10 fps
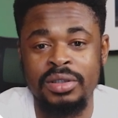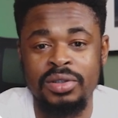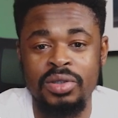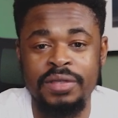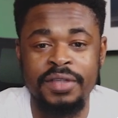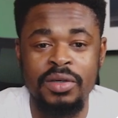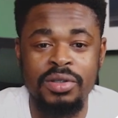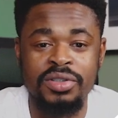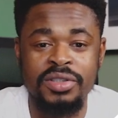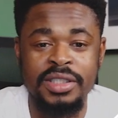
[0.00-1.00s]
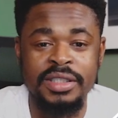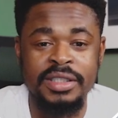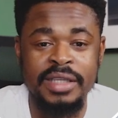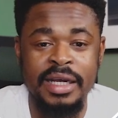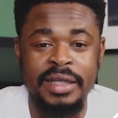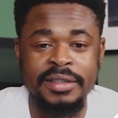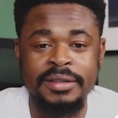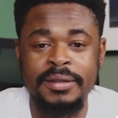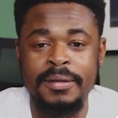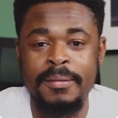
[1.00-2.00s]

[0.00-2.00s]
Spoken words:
So if you don't want to use this design,